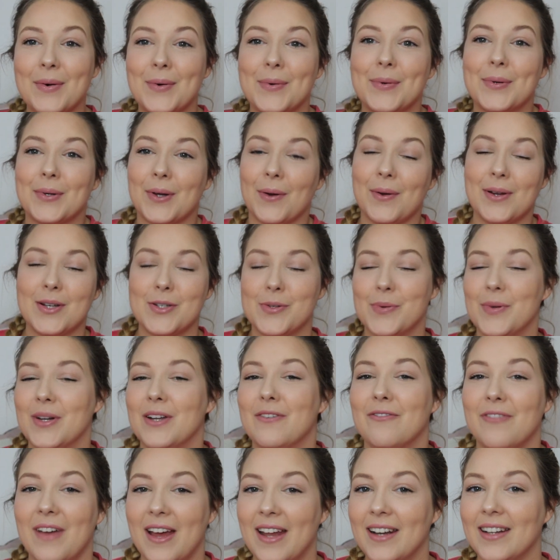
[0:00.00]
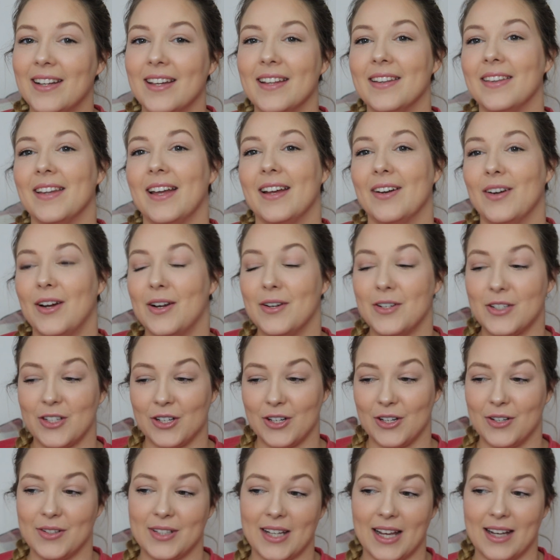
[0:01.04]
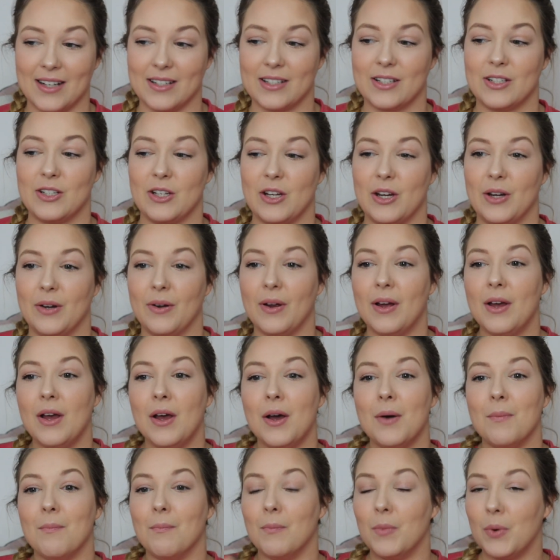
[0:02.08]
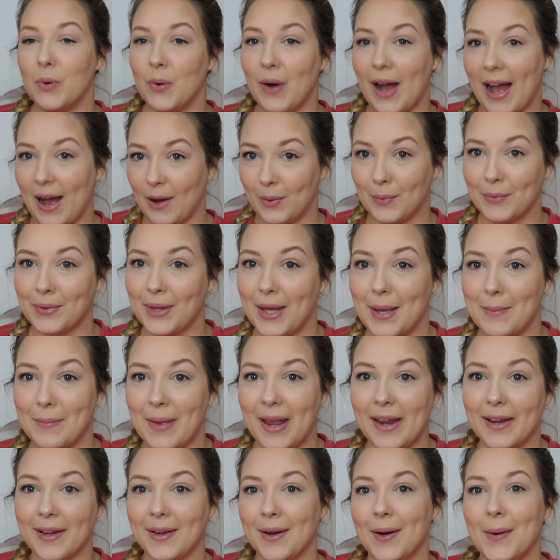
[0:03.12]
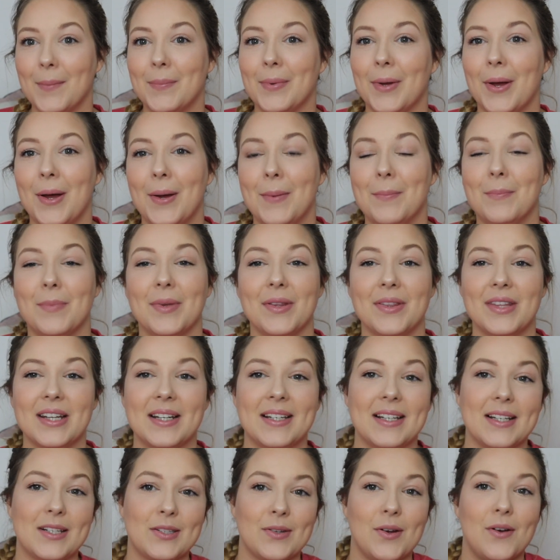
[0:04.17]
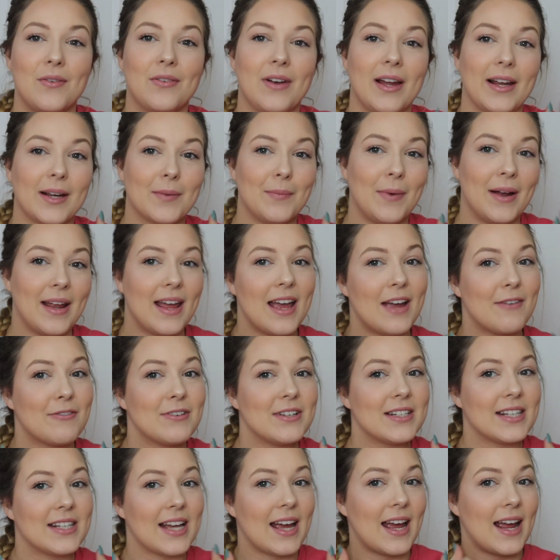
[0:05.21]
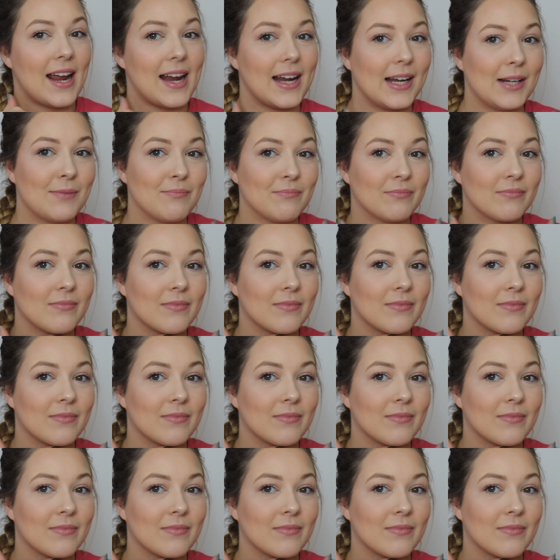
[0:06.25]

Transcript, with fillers: or going to an event, and then I do tend to do more out there makeup. Um, but this is sort of like my everyday,